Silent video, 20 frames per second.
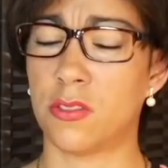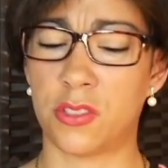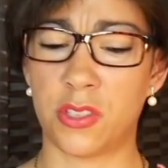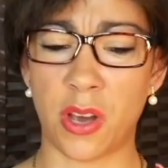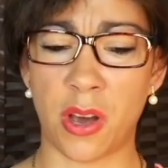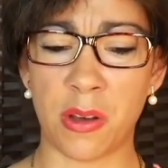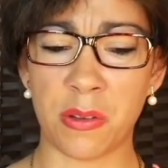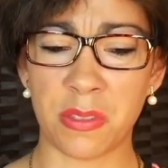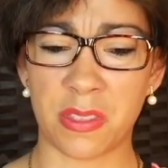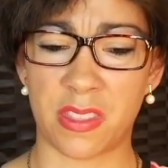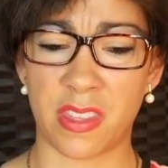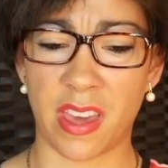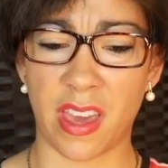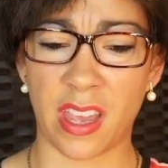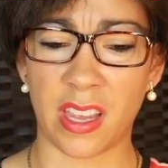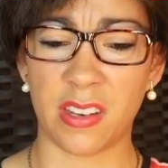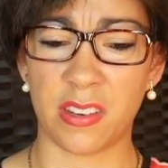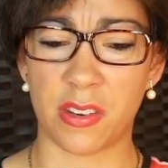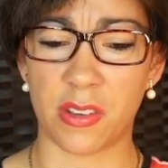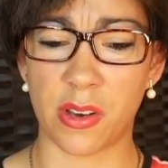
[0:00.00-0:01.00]
Don't
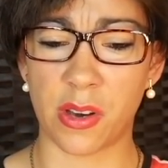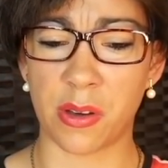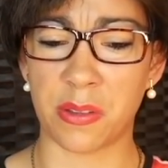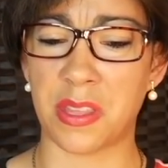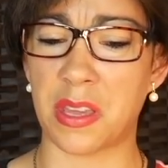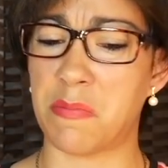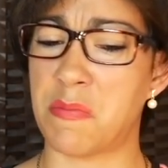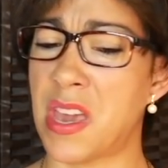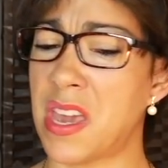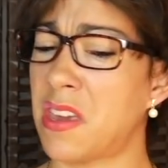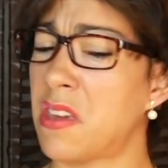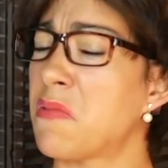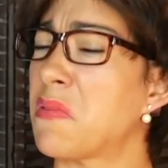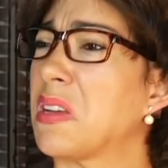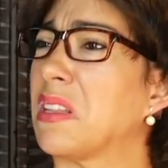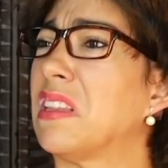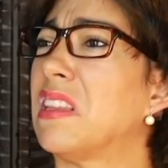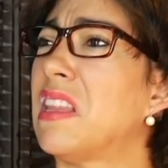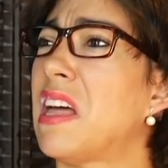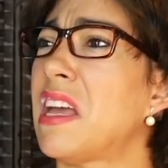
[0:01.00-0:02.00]
they know that making
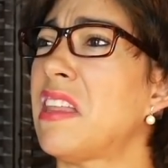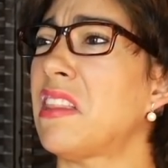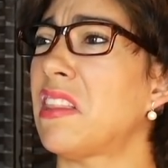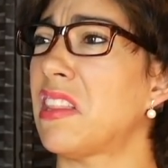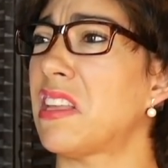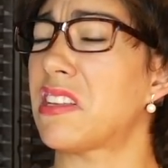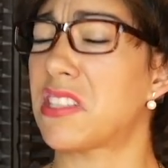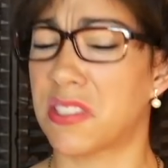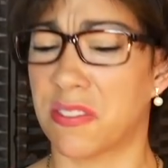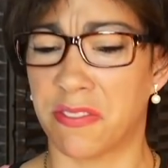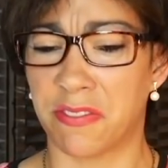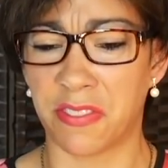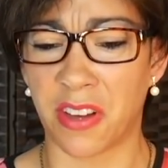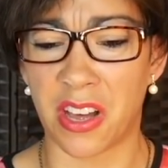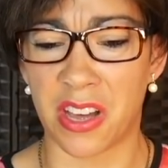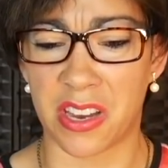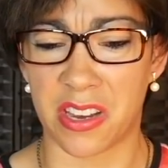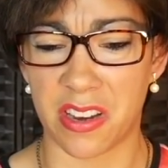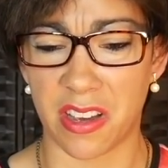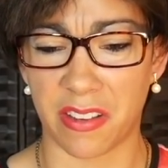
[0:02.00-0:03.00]
relentless
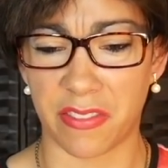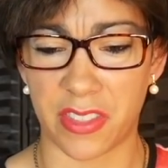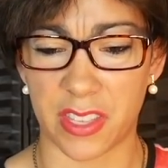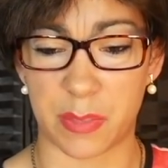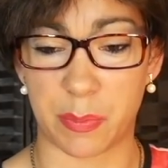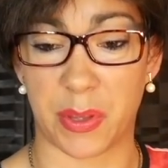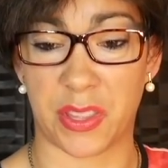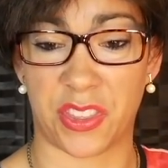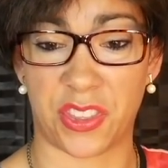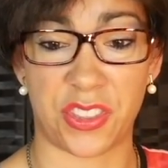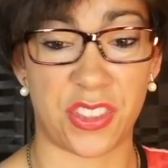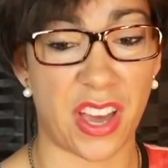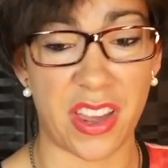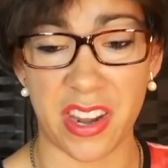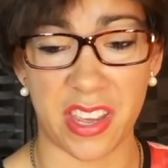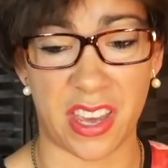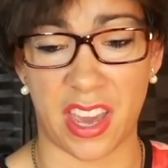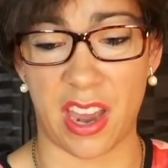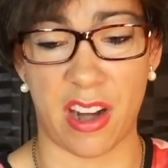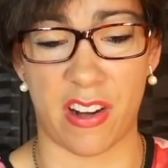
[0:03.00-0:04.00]
fun of this
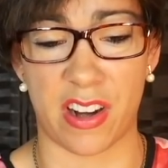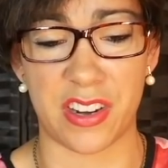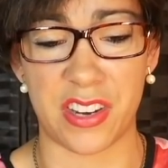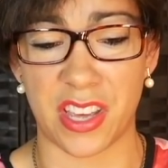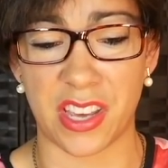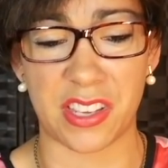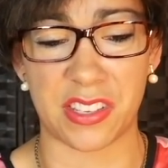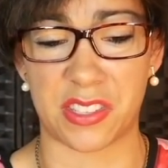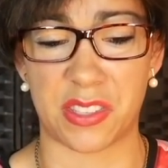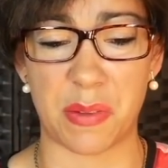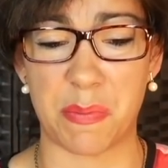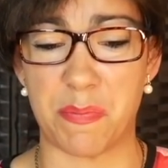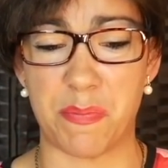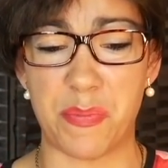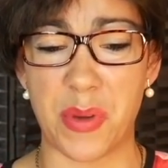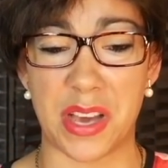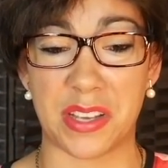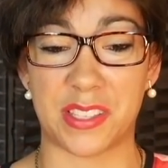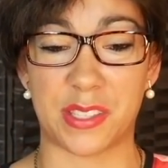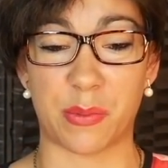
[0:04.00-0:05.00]
pathetic heretic is the
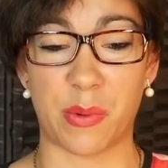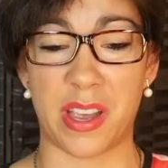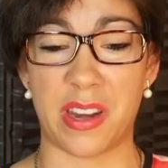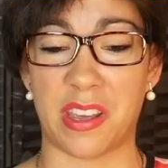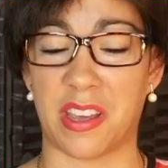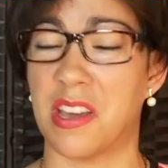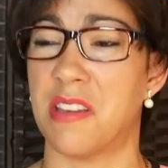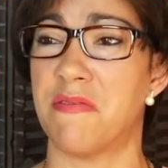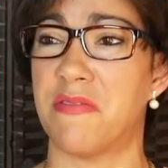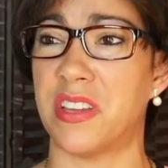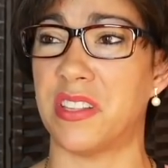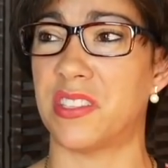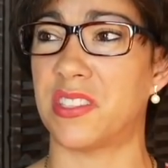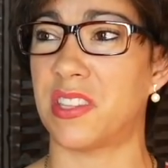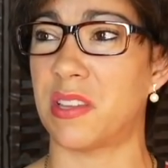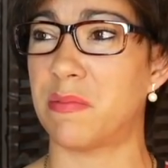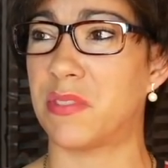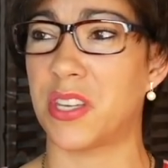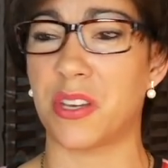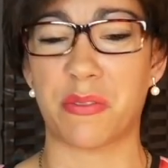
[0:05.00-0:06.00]
best way to convince
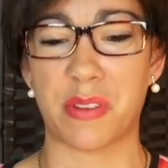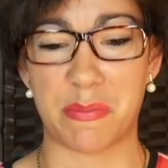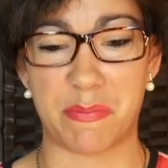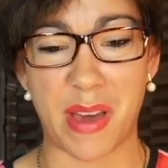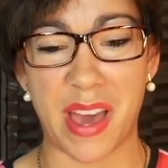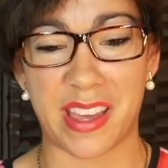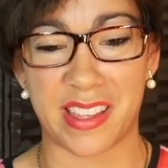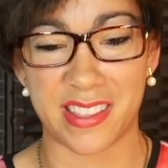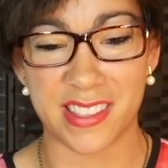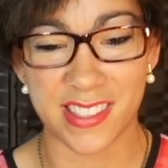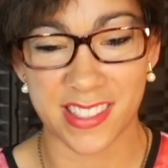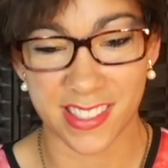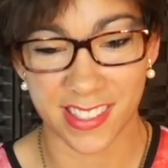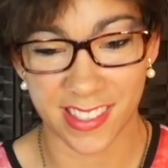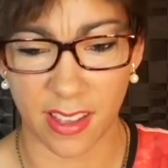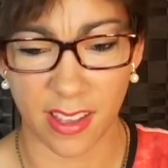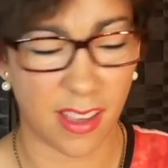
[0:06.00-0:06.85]
them to repent?